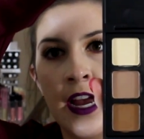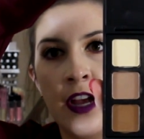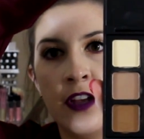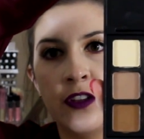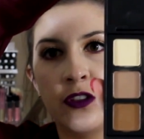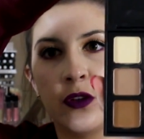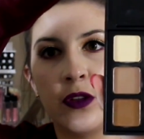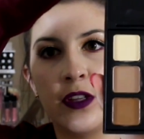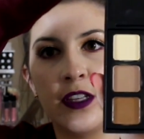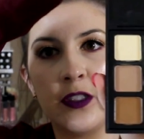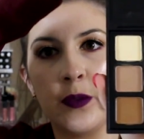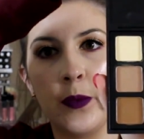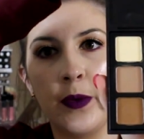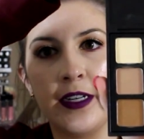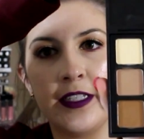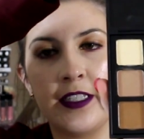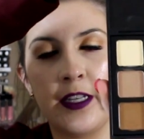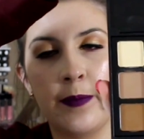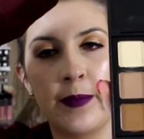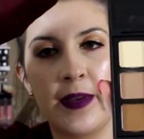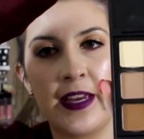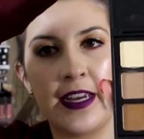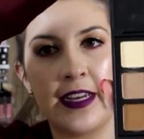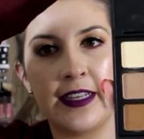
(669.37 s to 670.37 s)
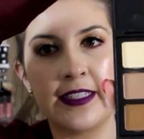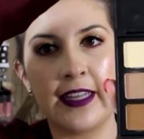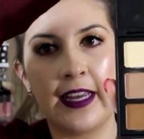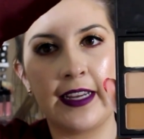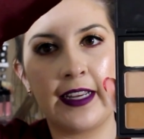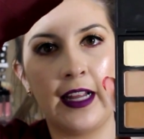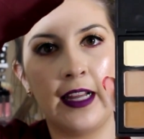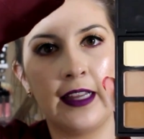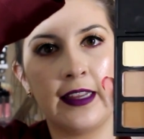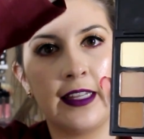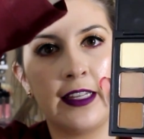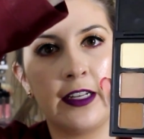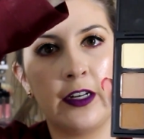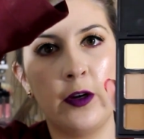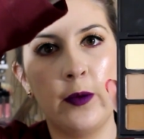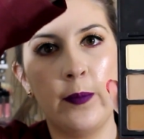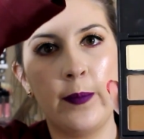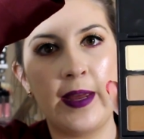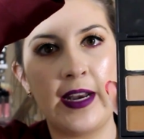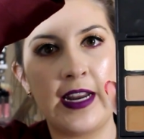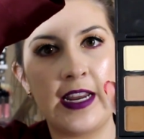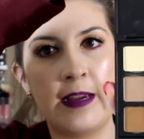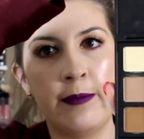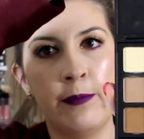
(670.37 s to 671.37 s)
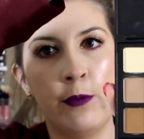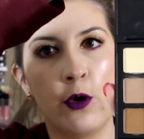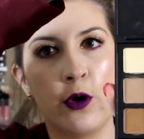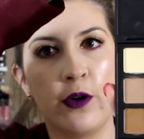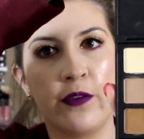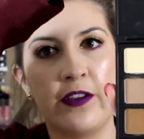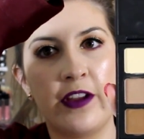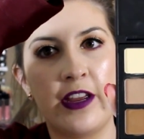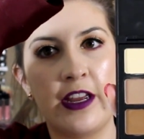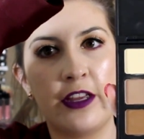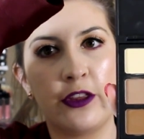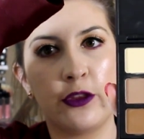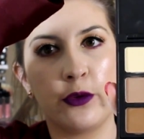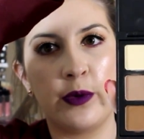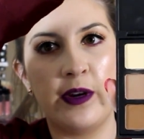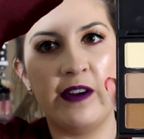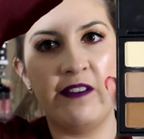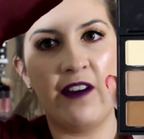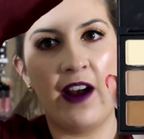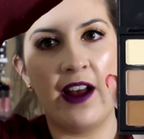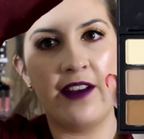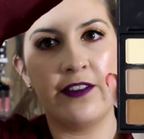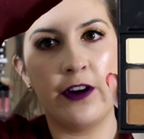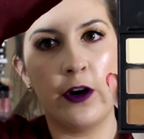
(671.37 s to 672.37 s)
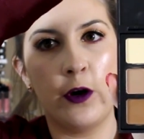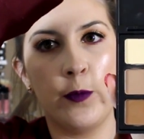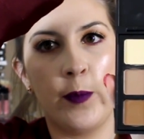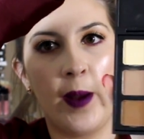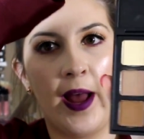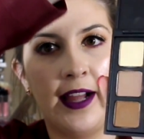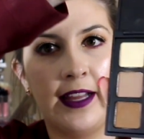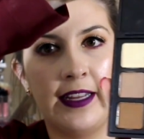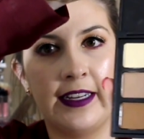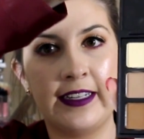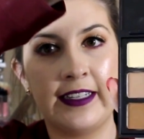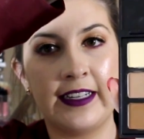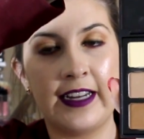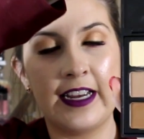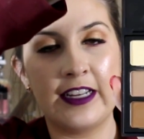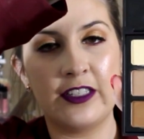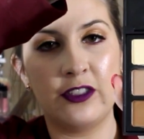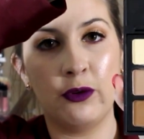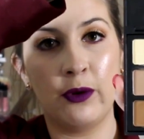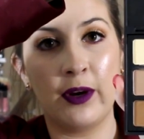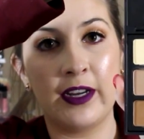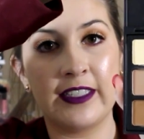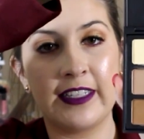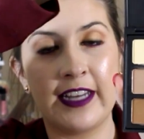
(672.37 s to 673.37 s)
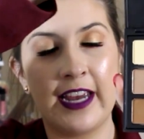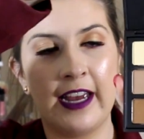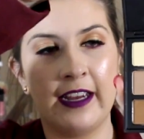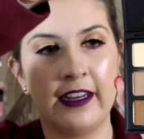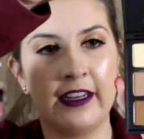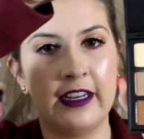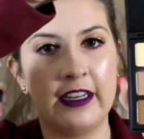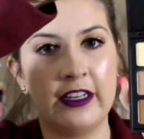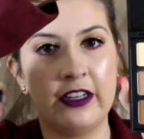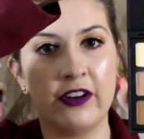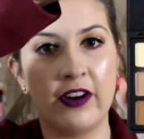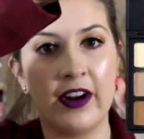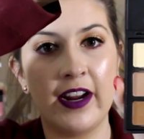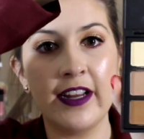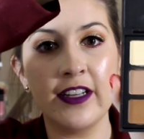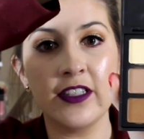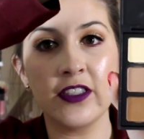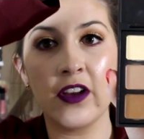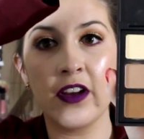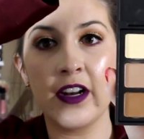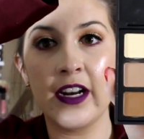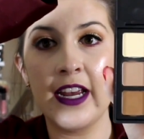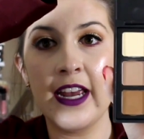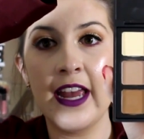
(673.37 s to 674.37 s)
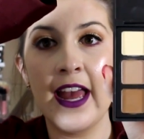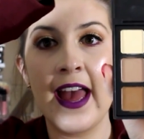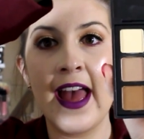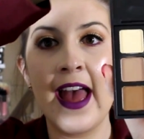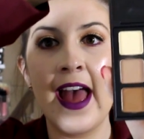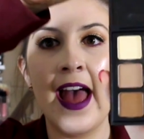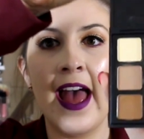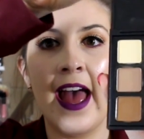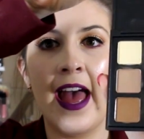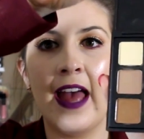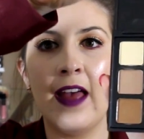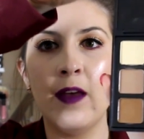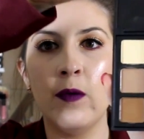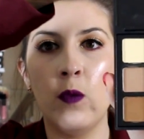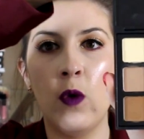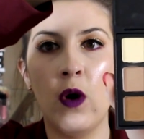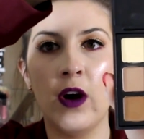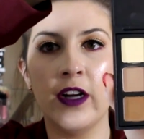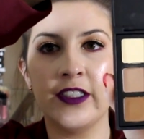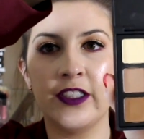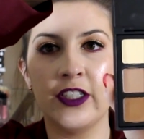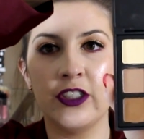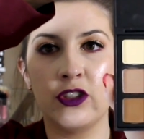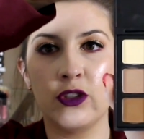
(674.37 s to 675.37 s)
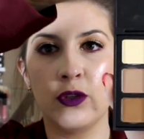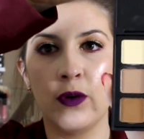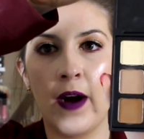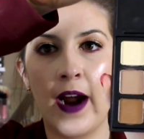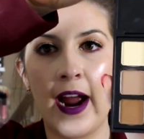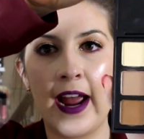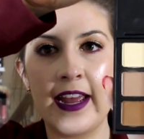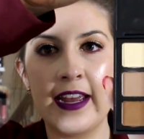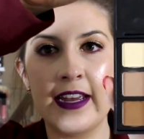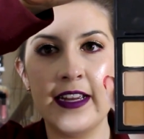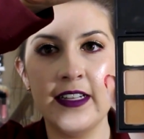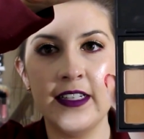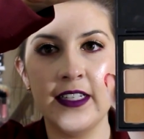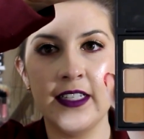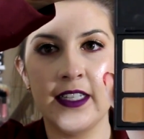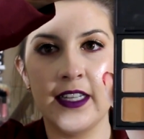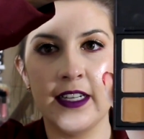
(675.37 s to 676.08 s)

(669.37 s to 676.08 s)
So this one to me is like a little mini Morphe 350 palette in case you guys can't get your hands on it and want to try it.